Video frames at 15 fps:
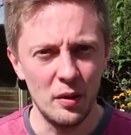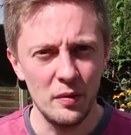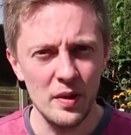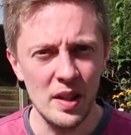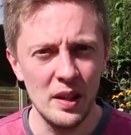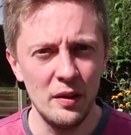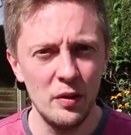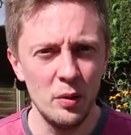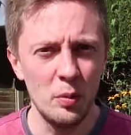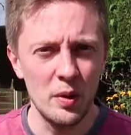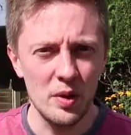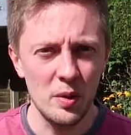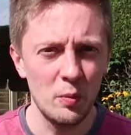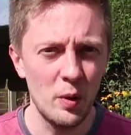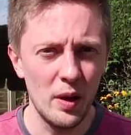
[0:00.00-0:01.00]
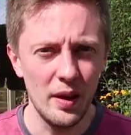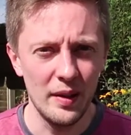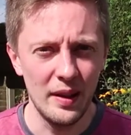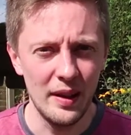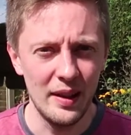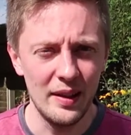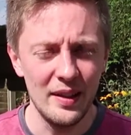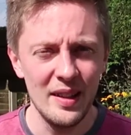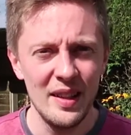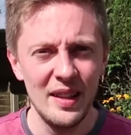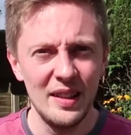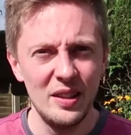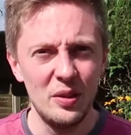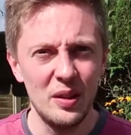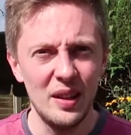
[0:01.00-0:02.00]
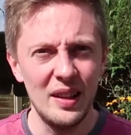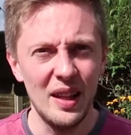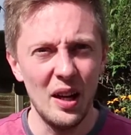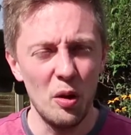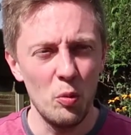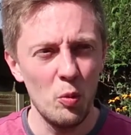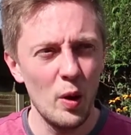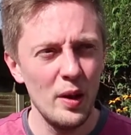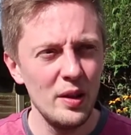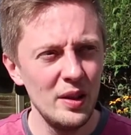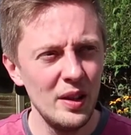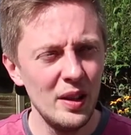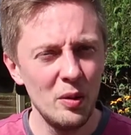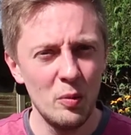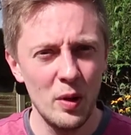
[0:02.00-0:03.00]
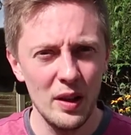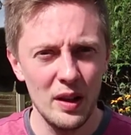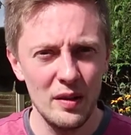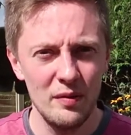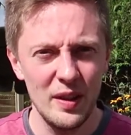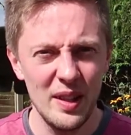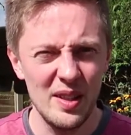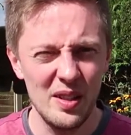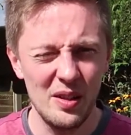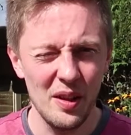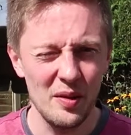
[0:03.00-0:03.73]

Obviously if you want to work there, you can get a 1-year working visa.